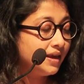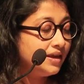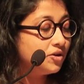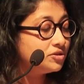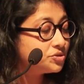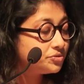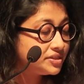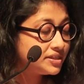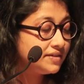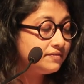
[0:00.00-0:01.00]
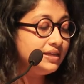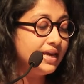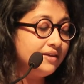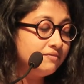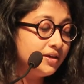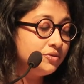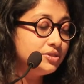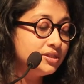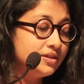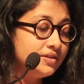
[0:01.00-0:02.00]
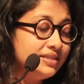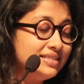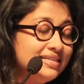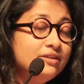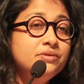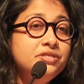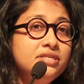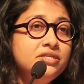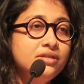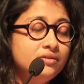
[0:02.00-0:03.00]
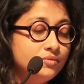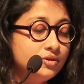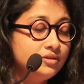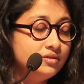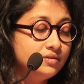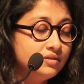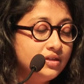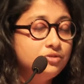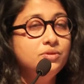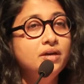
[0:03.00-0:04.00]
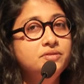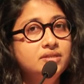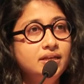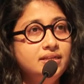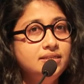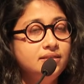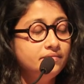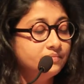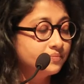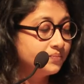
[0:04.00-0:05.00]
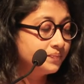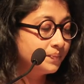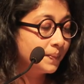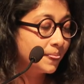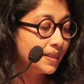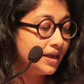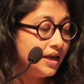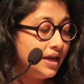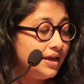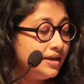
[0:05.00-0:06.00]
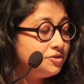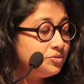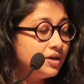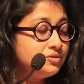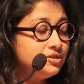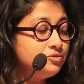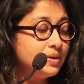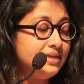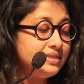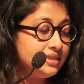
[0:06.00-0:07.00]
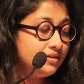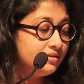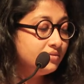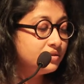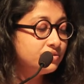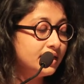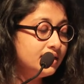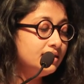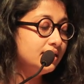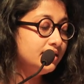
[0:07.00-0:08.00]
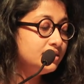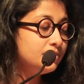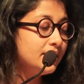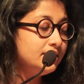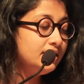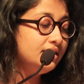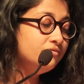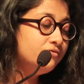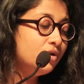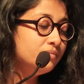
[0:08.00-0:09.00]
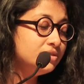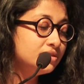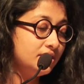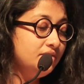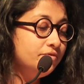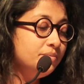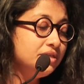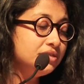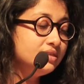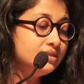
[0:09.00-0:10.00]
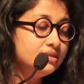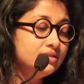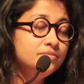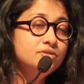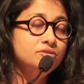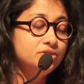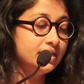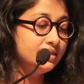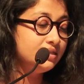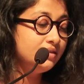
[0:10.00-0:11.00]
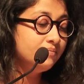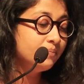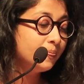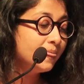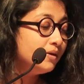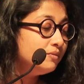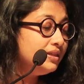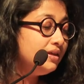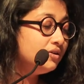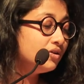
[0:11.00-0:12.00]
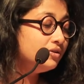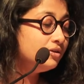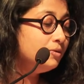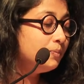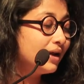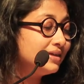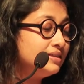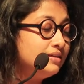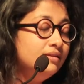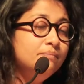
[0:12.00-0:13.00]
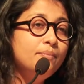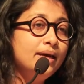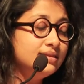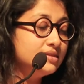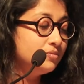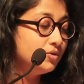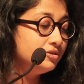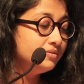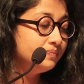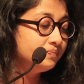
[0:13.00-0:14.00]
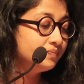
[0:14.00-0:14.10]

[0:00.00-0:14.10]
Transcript: He also received the NYU Stern Distinguished Teaching Award in 2019. In 2020, he was recognized by the Informs Information Systems Society with the inaugural Practical Impacts Award.